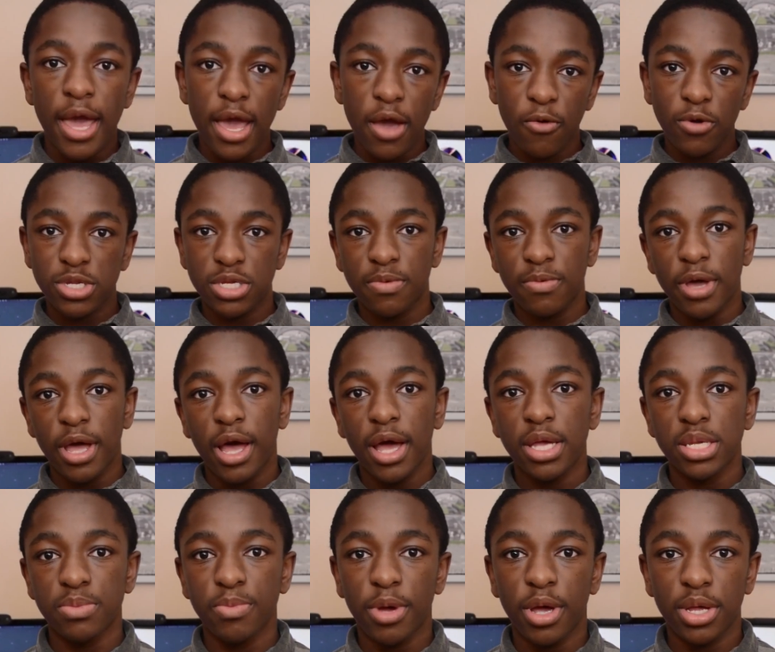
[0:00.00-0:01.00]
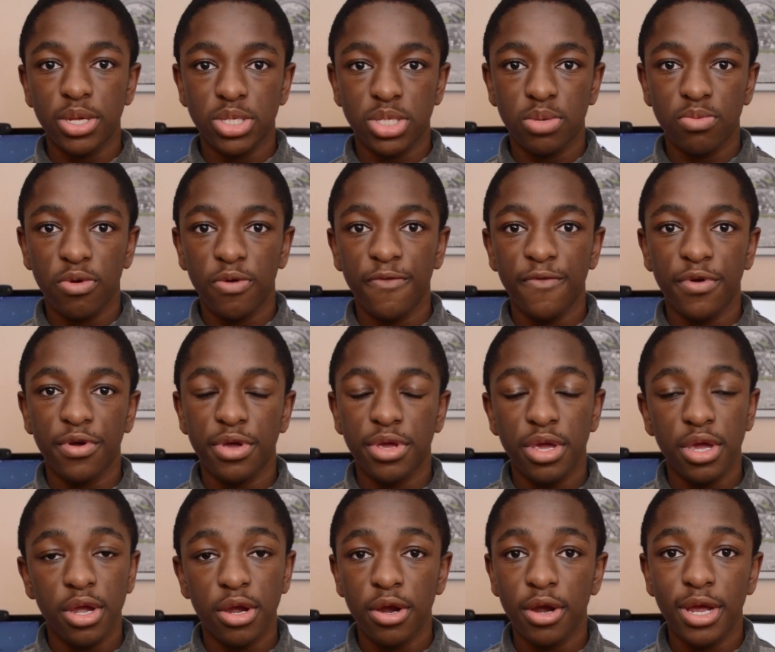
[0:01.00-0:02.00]
Hey, what's up guys, Somerville
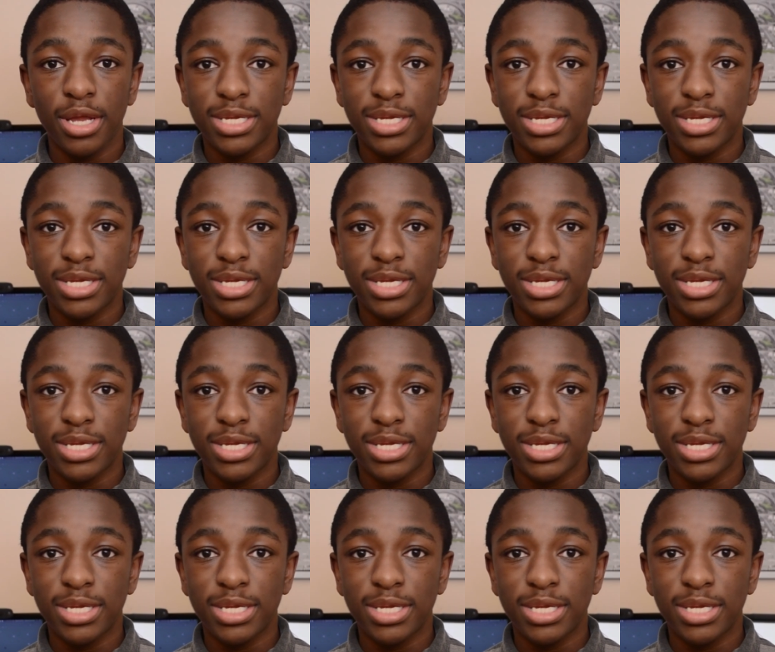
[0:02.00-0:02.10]
here,